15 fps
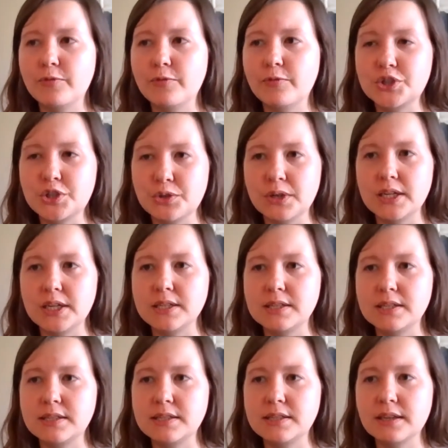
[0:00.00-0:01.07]

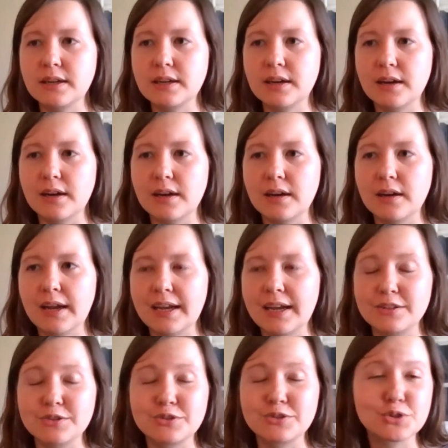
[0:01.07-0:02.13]
students
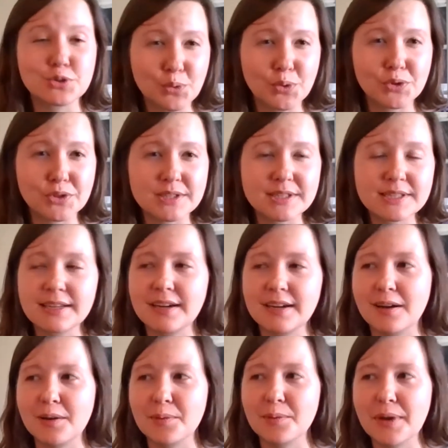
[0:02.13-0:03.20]
and schools,
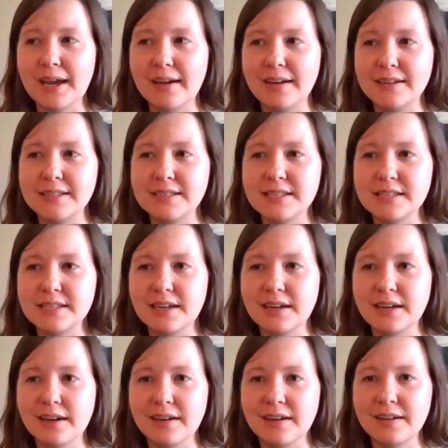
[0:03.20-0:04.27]
and
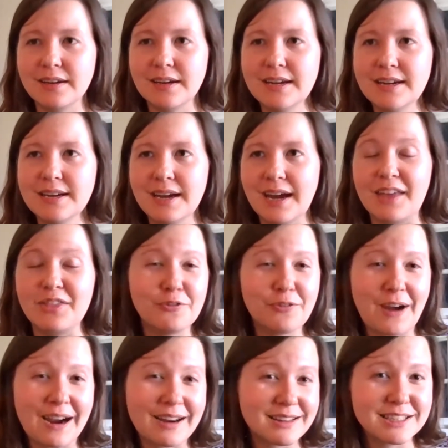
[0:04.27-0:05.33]
the
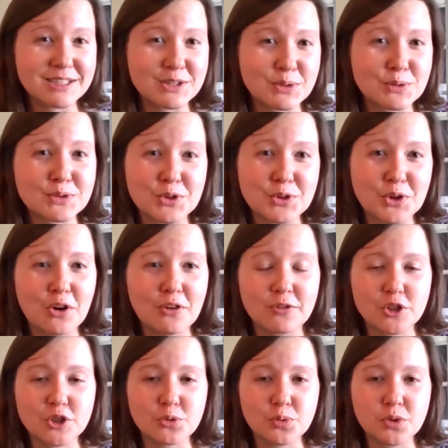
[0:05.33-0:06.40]
fact that schools are all
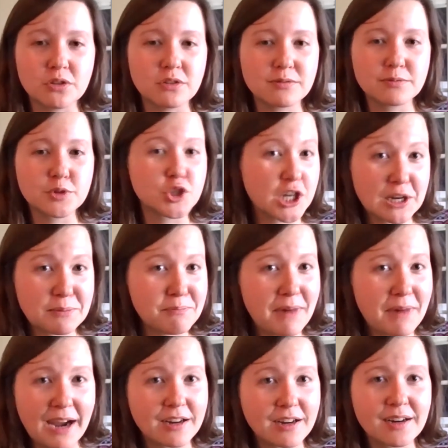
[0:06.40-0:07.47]
virtual shouldn't
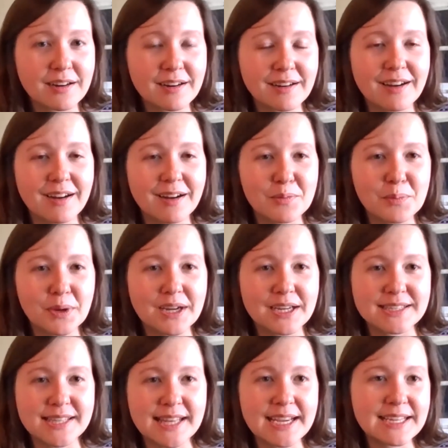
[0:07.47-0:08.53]
matter,
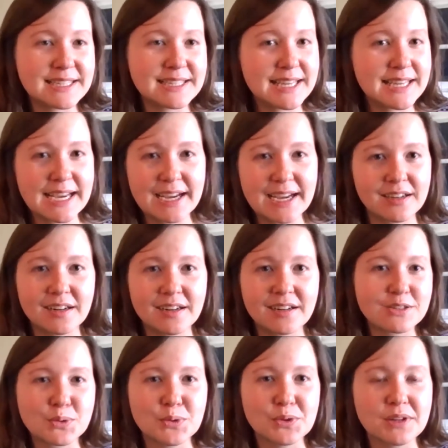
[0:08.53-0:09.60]
because they can take their
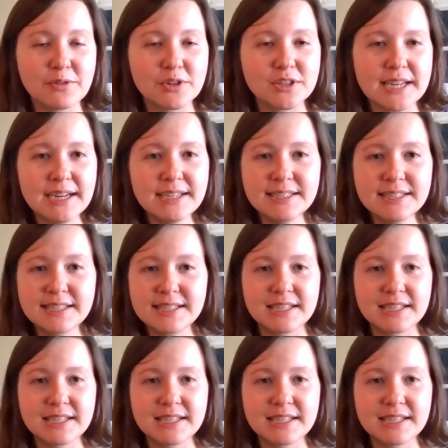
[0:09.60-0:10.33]
school level test,